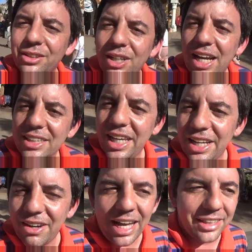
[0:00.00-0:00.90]
you guys
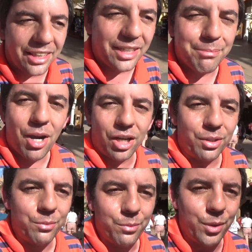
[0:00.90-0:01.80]
later at the theme park.
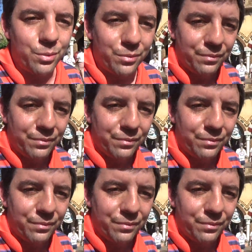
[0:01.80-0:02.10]
Ooh.